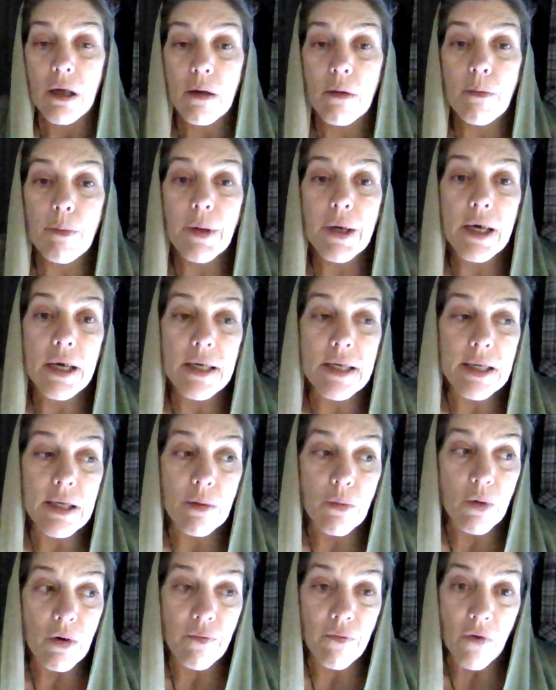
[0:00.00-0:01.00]
because they
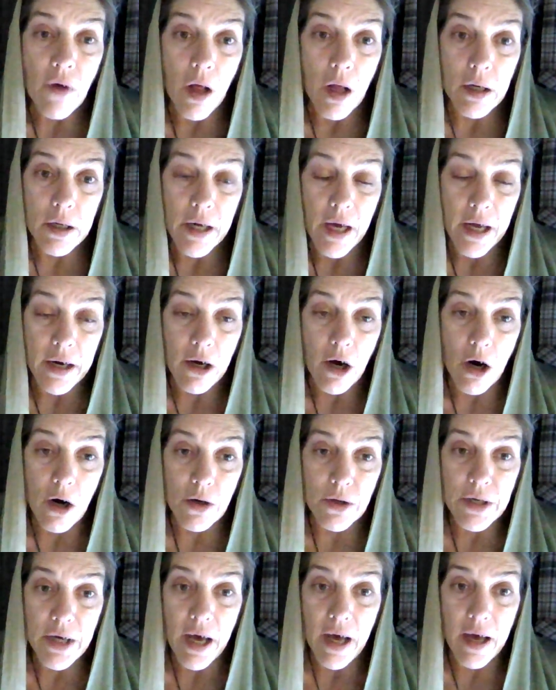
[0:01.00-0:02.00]
were falling on
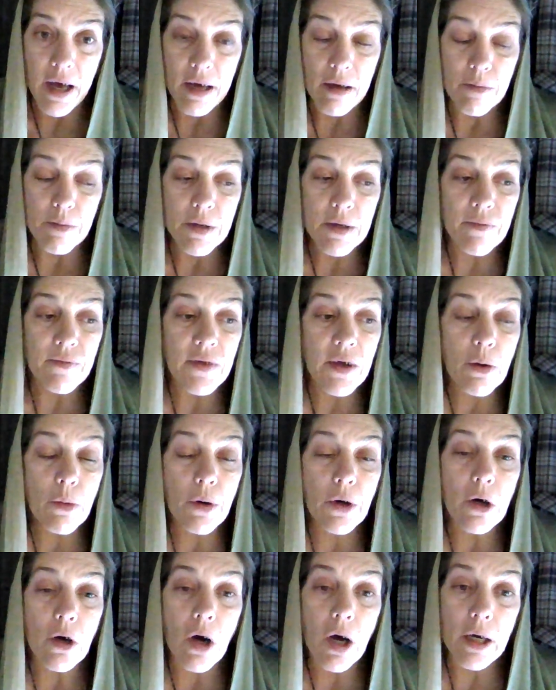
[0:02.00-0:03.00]
hard times, if they were
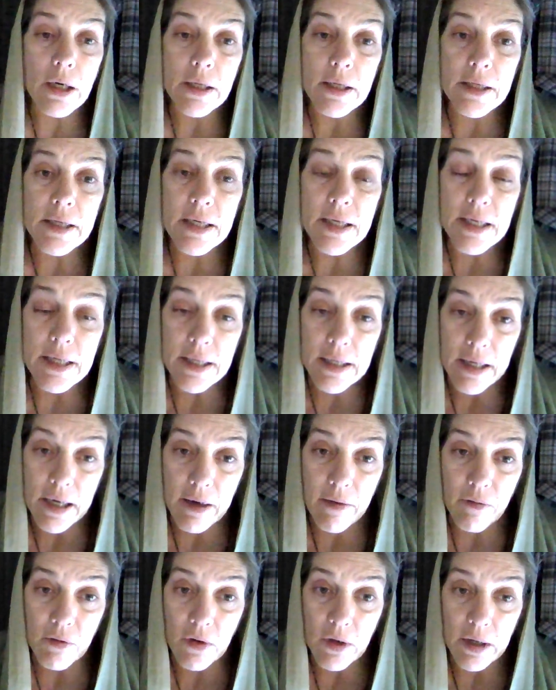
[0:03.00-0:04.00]
gone into
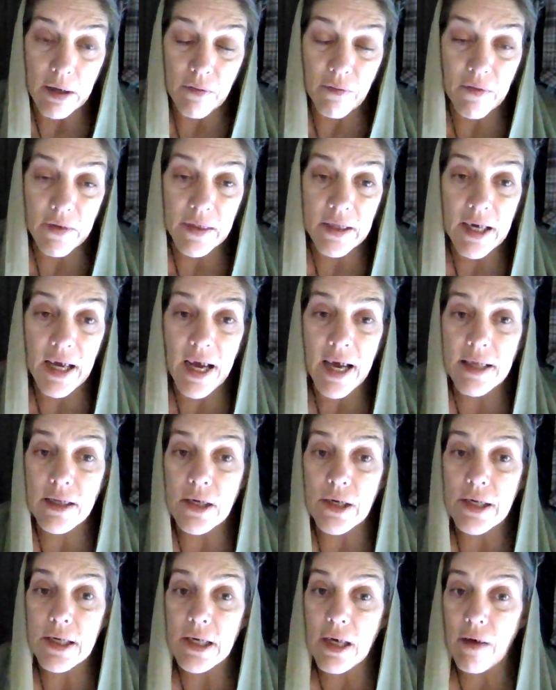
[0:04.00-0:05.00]
slavery, if they had to
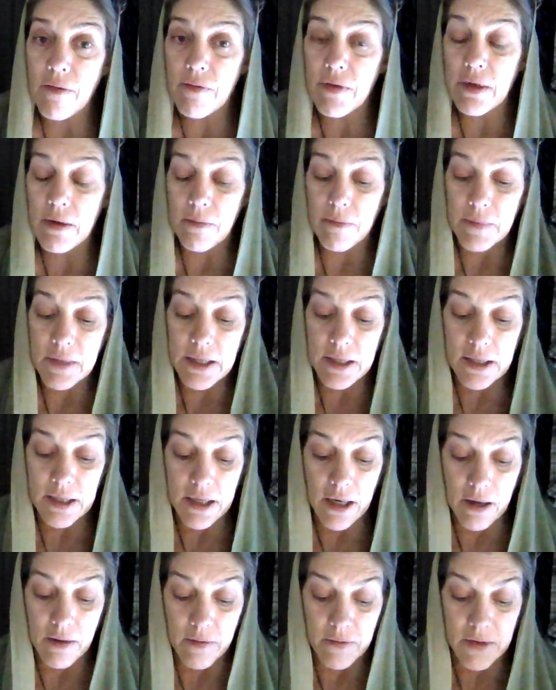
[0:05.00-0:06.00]
sell
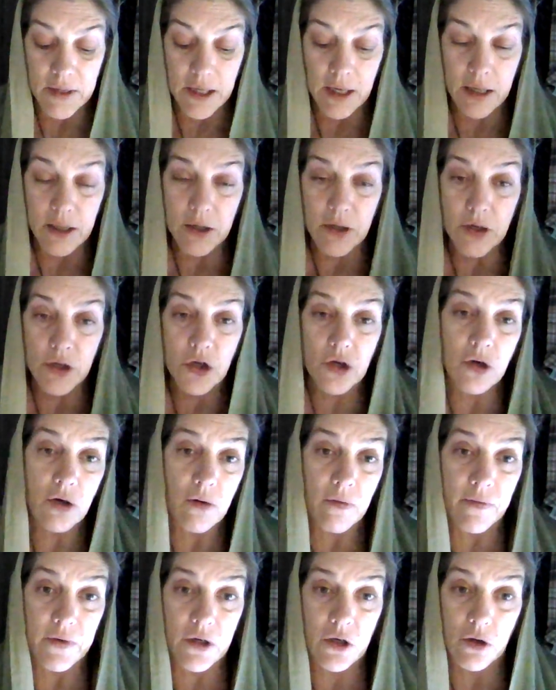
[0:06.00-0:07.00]
themselves into
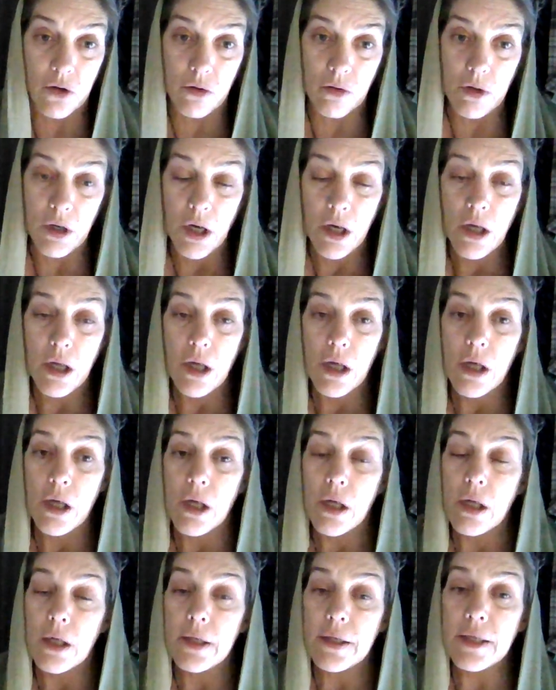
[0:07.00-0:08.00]
servitude,
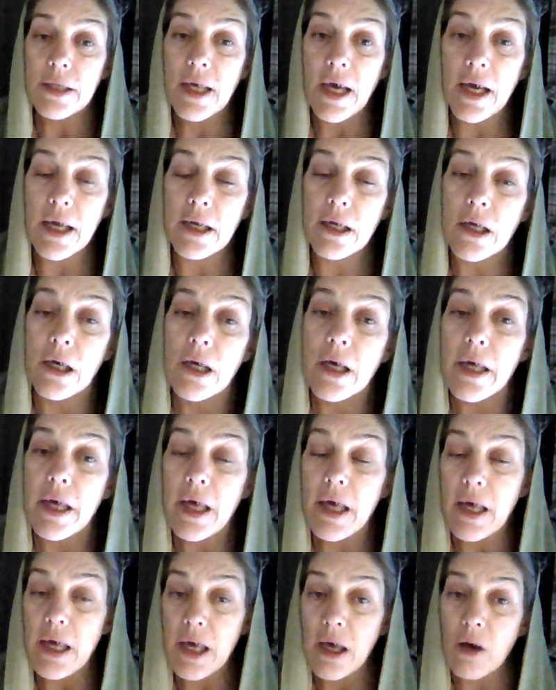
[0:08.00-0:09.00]
then
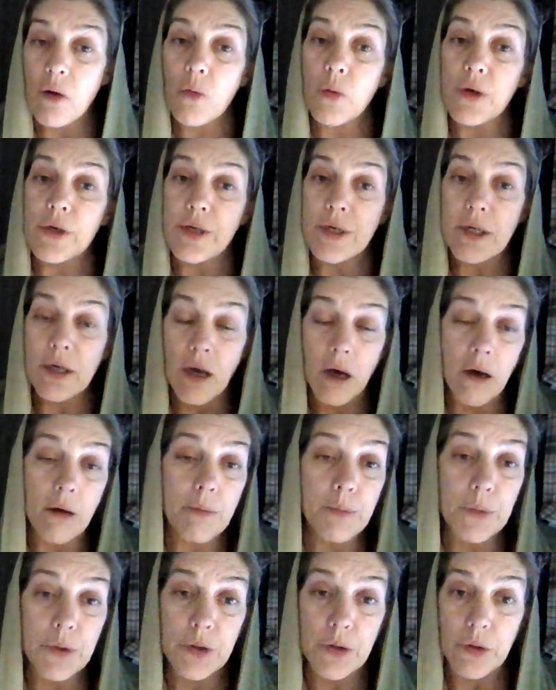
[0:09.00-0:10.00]
it was up
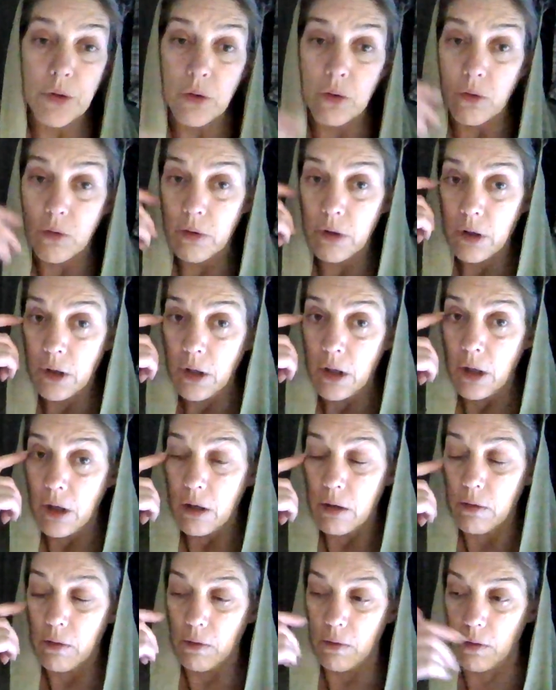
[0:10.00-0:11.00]
to
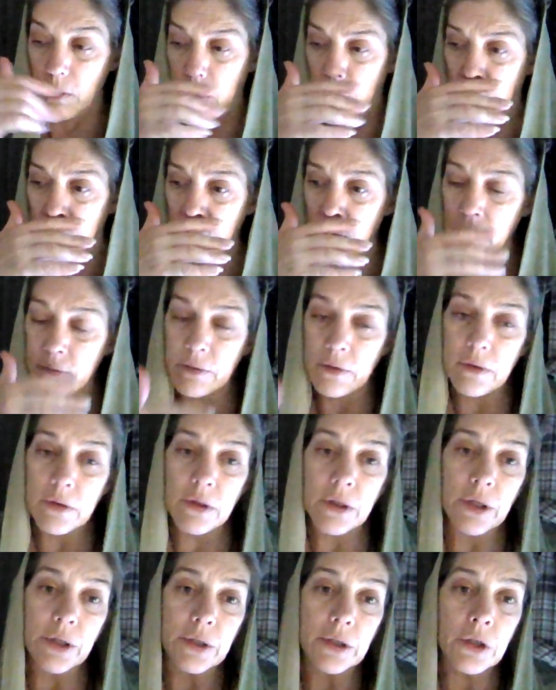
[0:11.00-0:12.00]

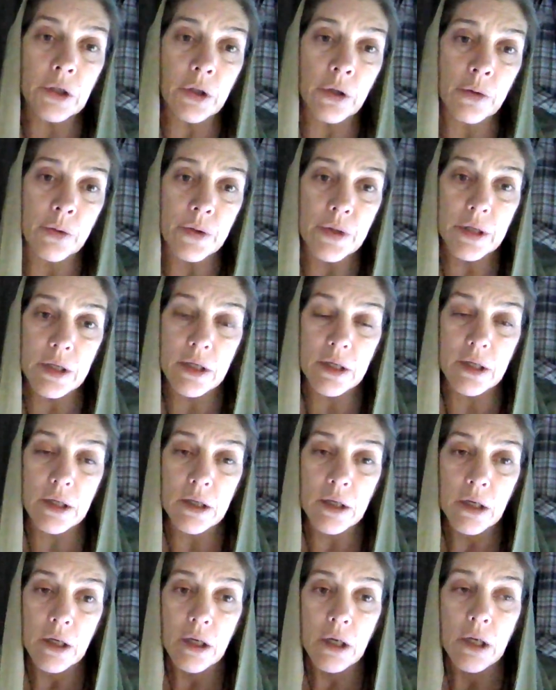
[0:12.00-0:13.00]
their closest
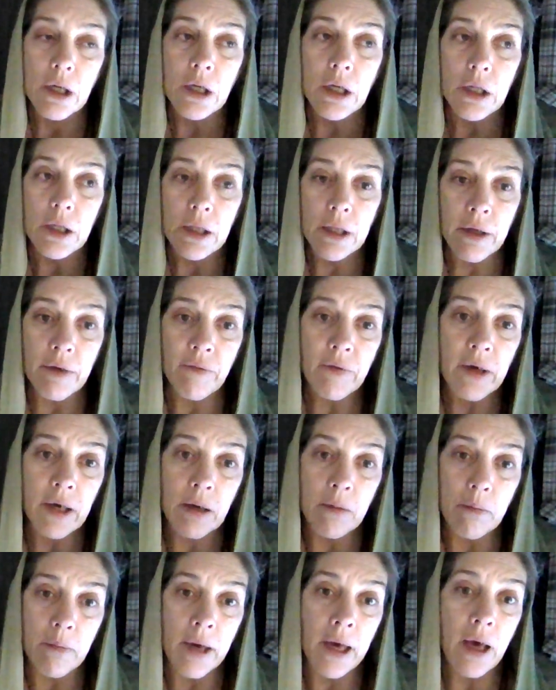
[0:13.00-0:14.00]

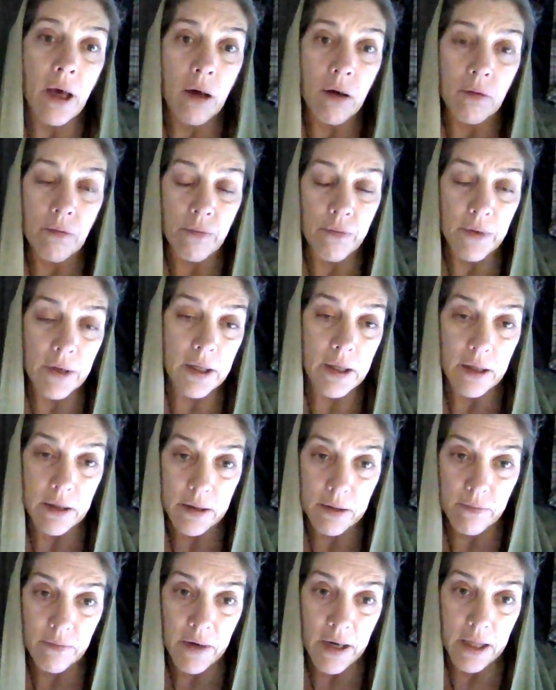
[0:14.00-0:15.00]
living male
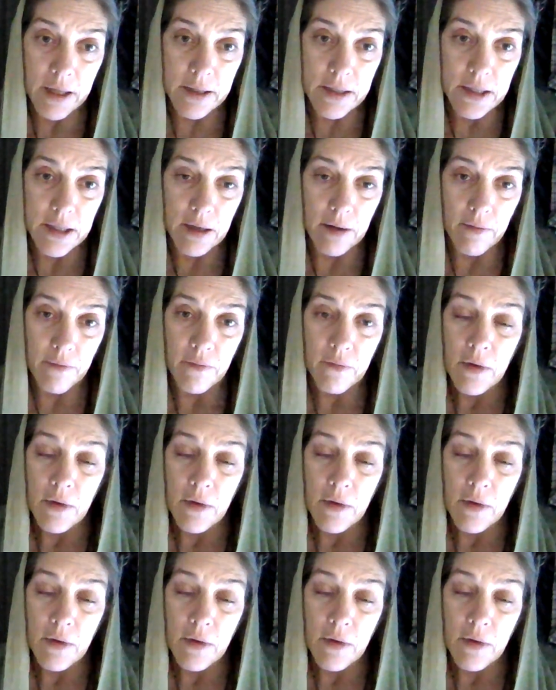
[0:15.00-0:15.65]
relative